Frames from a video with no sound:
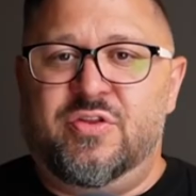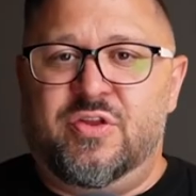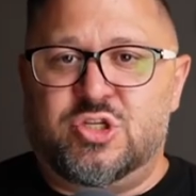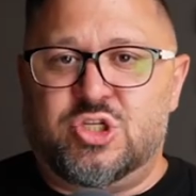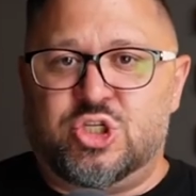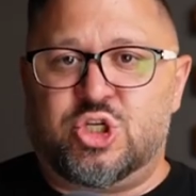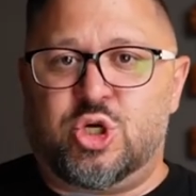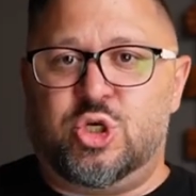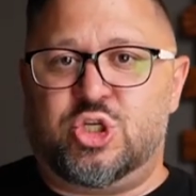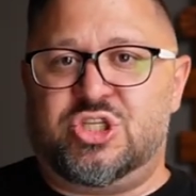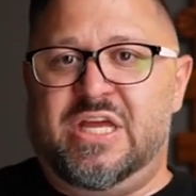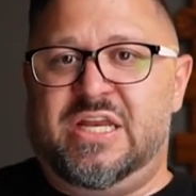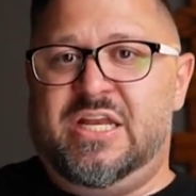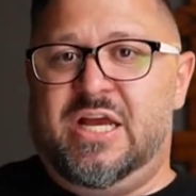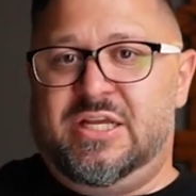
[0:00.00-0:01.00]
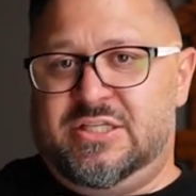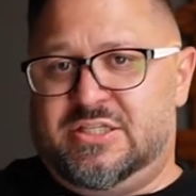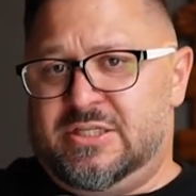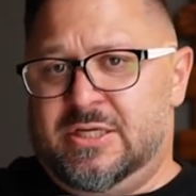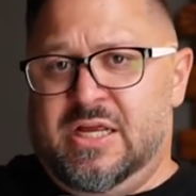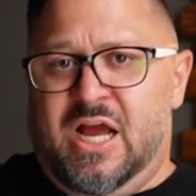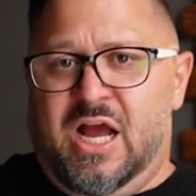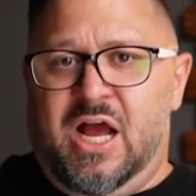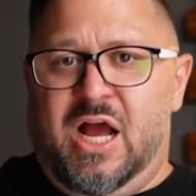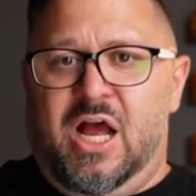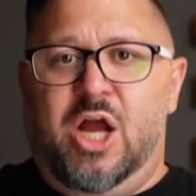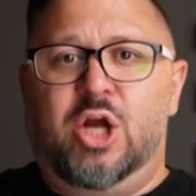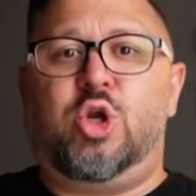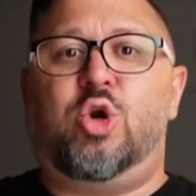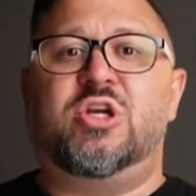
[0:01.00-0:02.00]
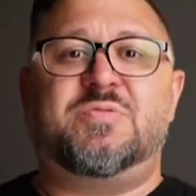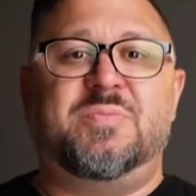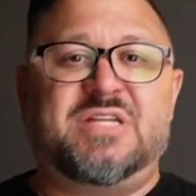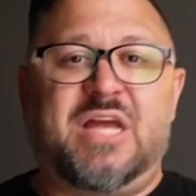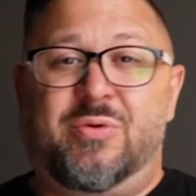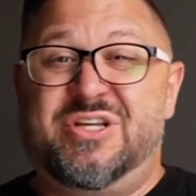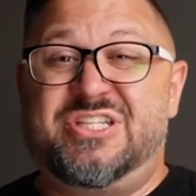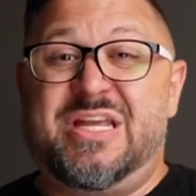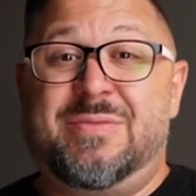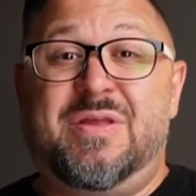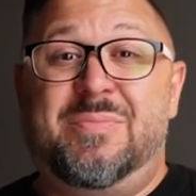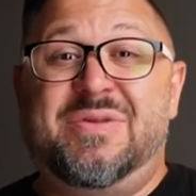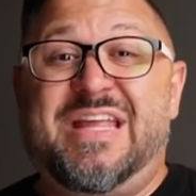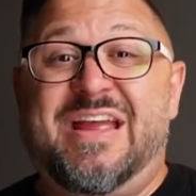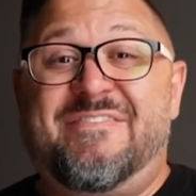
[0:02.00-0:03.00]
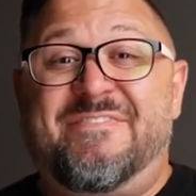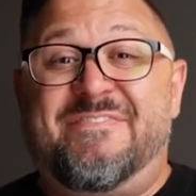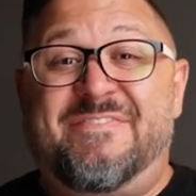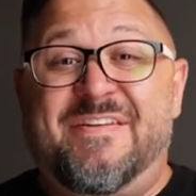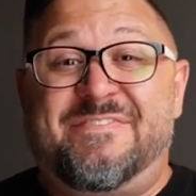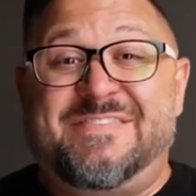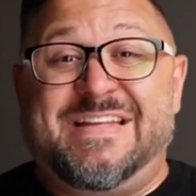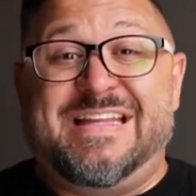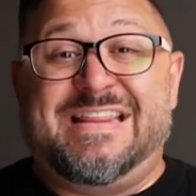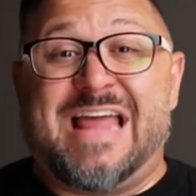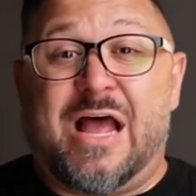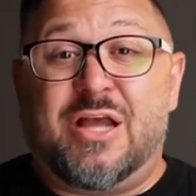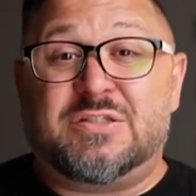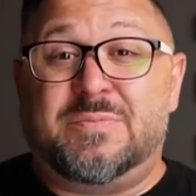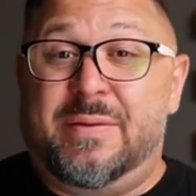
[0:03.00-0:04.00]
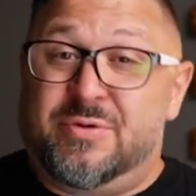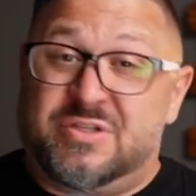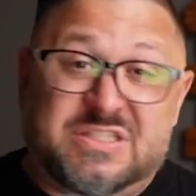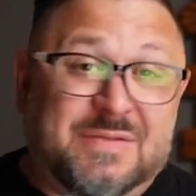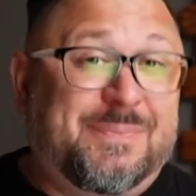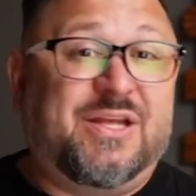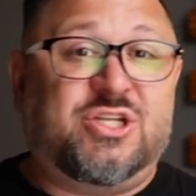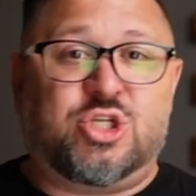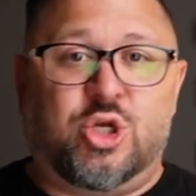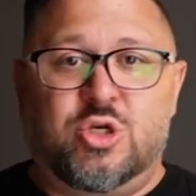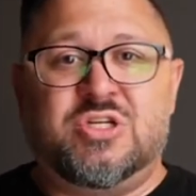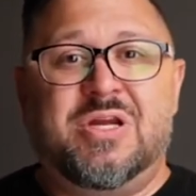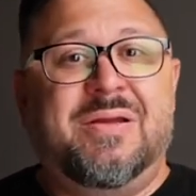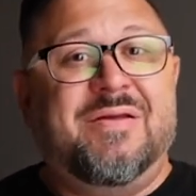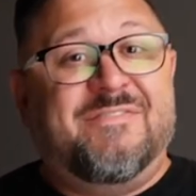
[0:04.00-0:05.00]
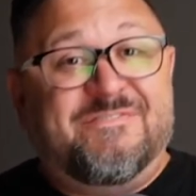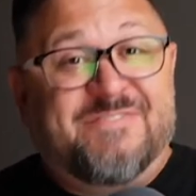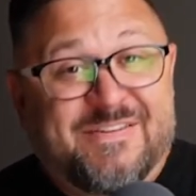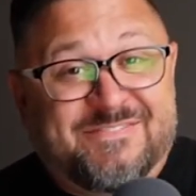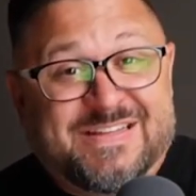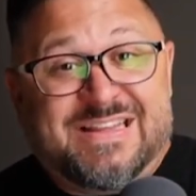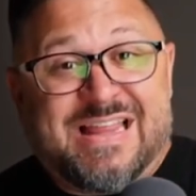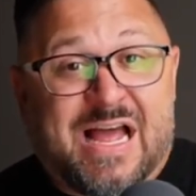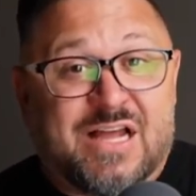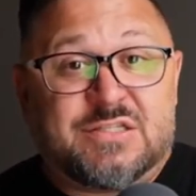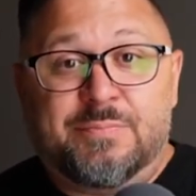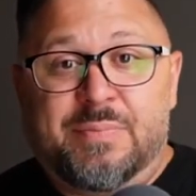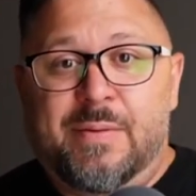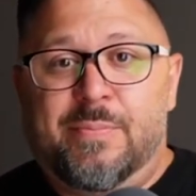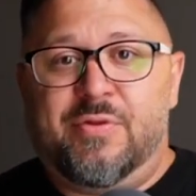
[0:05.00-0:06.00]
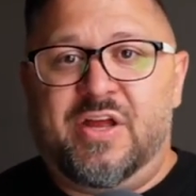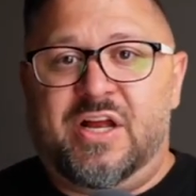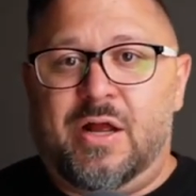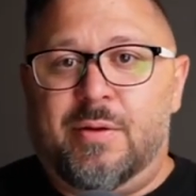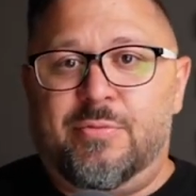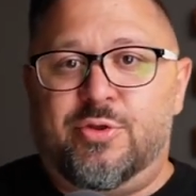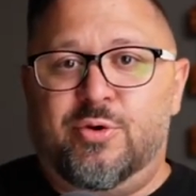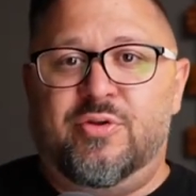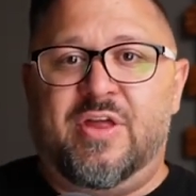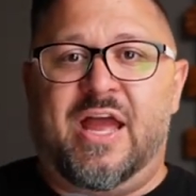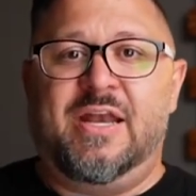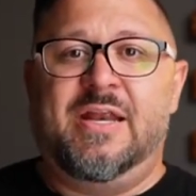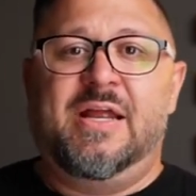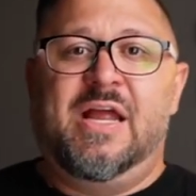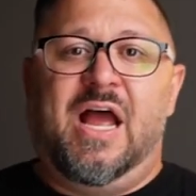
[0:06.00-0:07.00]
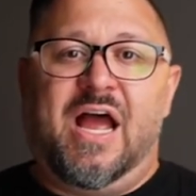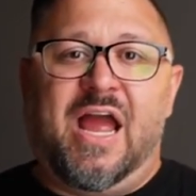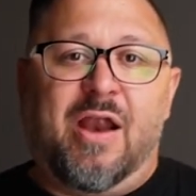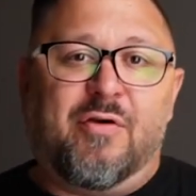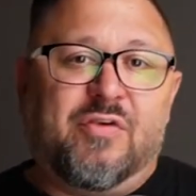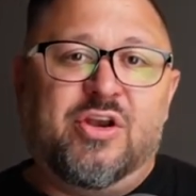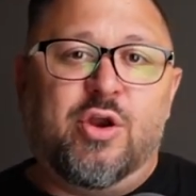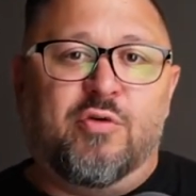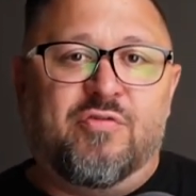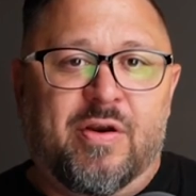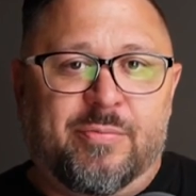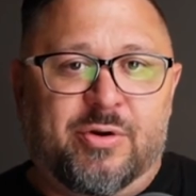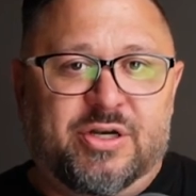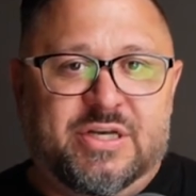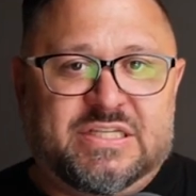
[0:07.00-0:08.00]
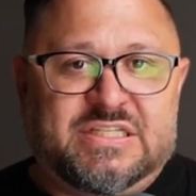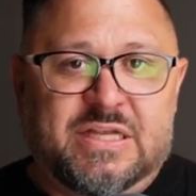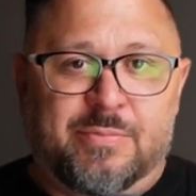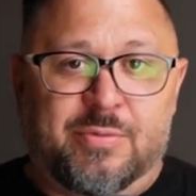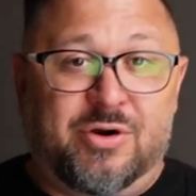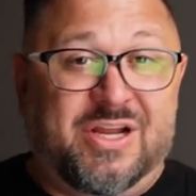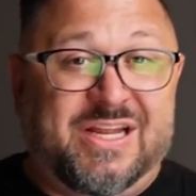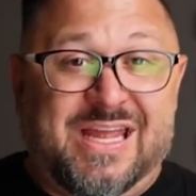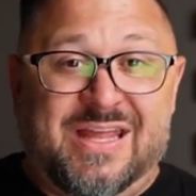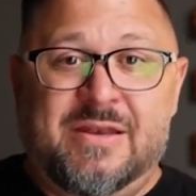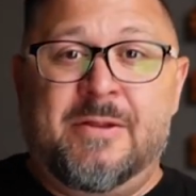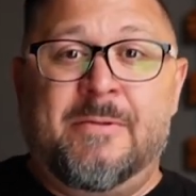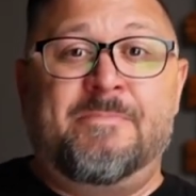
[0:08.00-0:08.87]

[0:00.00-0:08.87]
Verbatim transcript: there's a church that does uh, a Christmas outreach, same thing, but they have 50,000 people. It's a big church, 50,000 people that come through that uh, every November and December. Again,